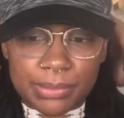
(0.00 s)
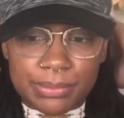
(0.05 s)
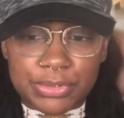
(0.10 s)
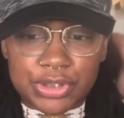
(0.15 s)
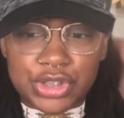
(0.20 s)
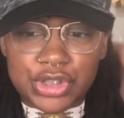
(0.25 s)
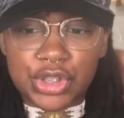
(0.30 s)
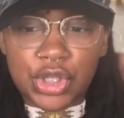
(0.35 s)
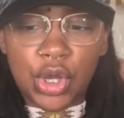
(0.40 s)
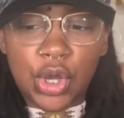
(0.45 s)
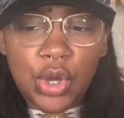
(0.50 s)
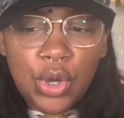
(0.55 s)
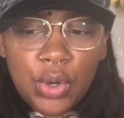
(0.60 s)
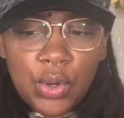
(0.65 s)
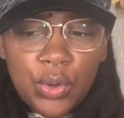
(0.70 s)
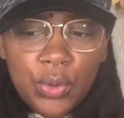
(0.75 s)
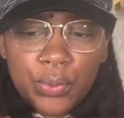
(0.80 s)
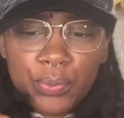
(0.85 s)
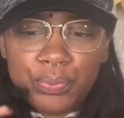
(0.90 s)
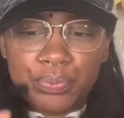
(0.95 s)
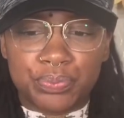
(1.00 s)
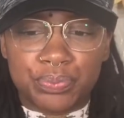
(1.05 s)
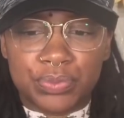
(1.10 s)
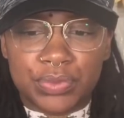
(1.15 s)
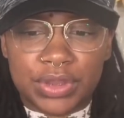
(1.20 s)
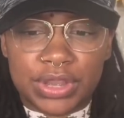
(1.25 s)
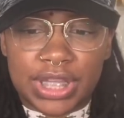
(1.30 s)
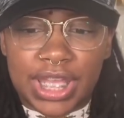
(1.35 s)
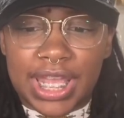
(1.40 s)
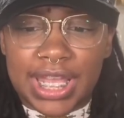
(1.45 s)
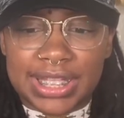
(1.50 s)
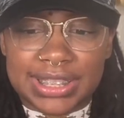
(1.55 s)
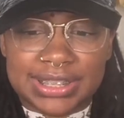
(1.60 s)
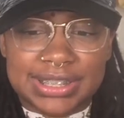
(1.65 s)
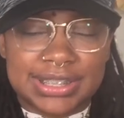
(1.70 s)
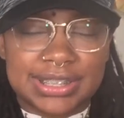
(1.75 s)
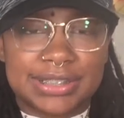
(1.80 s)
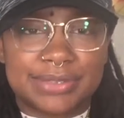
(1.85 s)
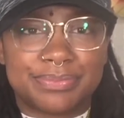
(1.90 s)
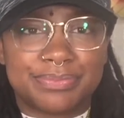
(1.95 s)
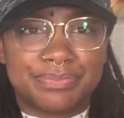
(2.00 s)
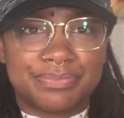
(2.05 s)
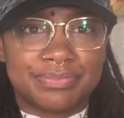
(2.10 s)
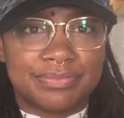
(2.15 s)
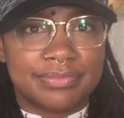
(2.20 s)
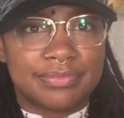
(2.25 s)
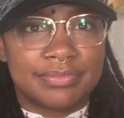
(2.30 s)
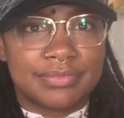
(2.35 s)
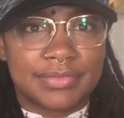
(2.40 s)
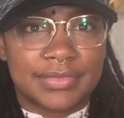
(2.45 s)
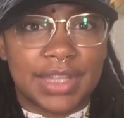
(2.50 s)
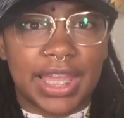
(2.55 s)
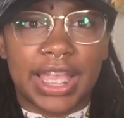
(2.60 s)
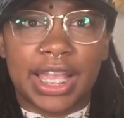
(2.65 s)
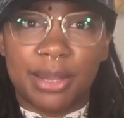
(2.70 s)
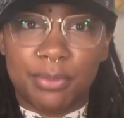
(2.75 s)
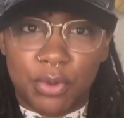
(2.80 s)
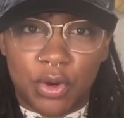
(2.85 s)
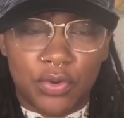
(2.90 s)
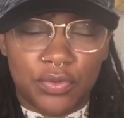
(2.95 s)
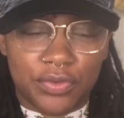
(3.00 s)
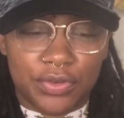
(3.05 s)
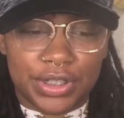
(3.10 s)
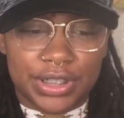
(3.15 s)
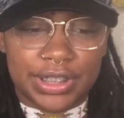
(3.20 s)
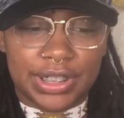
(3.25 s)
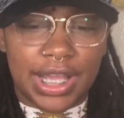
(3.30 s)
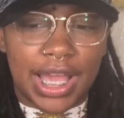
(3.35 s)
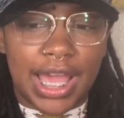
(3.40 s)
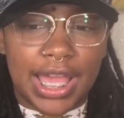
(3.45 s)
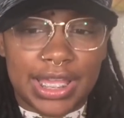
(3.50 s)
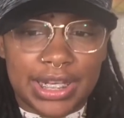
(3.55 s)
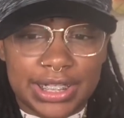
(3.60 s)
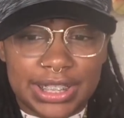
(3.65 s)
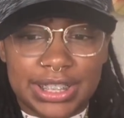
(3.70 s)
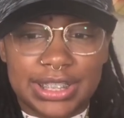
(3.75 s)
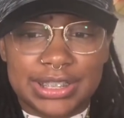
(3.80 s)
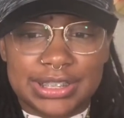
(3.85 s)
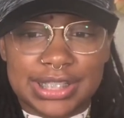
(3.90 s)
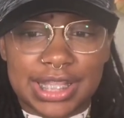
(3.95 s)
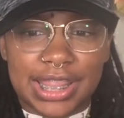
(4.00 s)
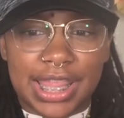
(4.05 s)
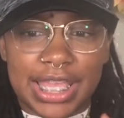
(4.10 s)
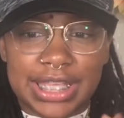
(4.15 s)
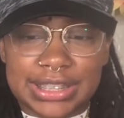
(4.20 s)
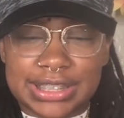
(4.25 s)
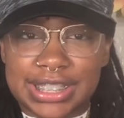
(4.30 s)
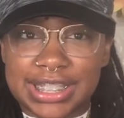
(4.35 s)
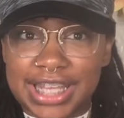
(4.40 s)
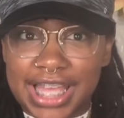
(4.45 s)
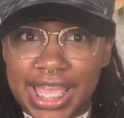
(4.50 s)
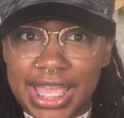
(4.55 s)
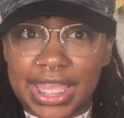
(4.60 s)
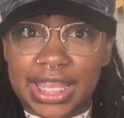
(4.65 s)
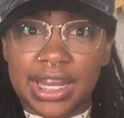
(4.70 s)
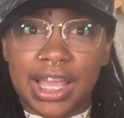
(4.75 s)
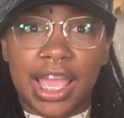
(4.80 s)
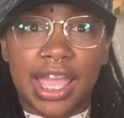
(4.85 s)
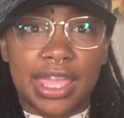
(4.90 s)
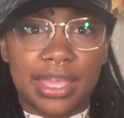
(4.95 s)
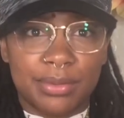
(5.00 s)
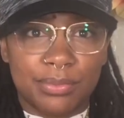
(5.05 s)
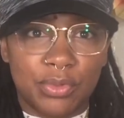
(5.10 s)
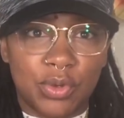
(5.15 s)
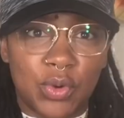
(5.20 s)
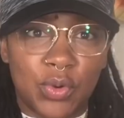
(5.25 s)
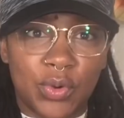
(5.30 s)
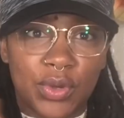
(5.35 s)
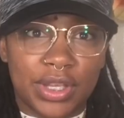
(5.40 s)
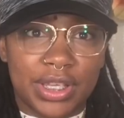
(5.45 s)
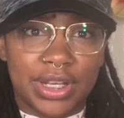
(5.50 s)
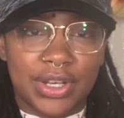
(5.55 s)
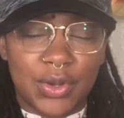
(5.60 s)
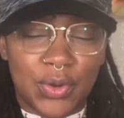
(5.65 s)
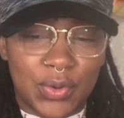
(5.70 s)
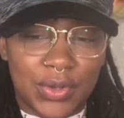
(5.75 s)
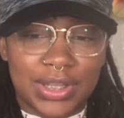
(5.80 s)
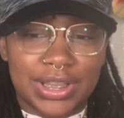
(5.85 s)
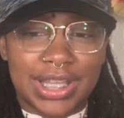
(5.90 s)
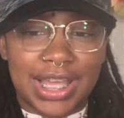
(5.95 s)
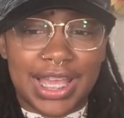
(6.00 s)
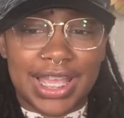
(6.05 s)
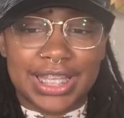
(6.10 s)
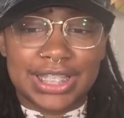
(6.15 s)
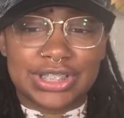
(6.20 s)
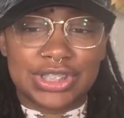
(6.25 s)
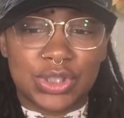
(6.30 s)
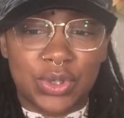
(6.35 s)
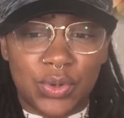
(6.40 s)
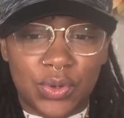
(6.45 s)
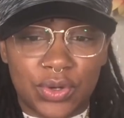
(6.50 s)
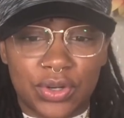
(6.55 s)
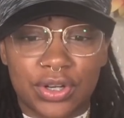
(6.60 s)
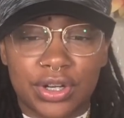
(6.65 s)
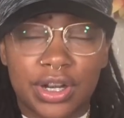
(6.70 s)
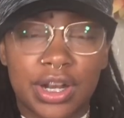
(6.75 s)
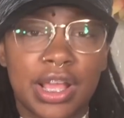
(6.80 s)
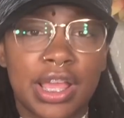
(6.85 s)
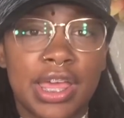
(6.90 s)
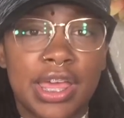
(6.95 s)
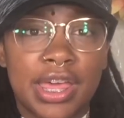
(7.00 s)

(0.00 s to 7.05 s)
So that's, like, I'm over it. I need to, like, tonight I am going online to order